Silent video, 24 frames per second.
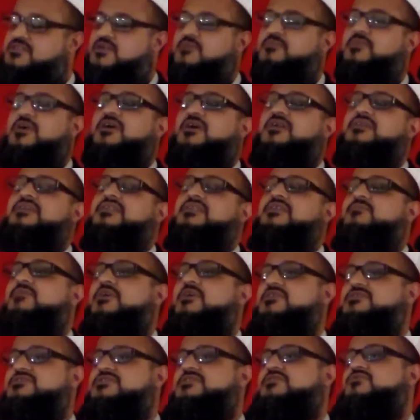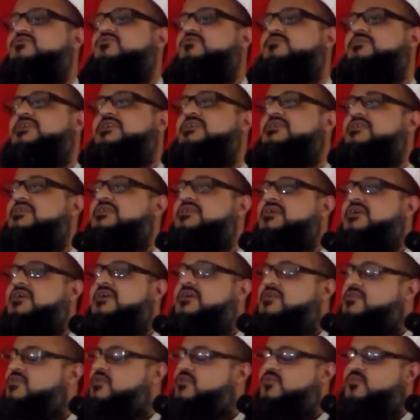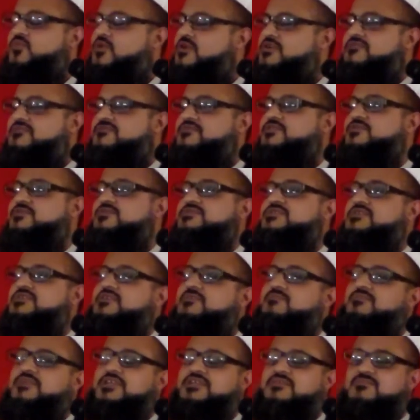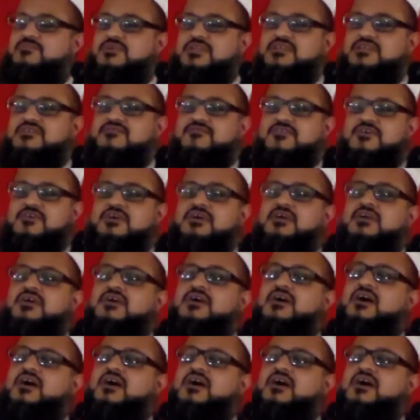tab'an lima ji'tu bihi." Not one of you is a complete believer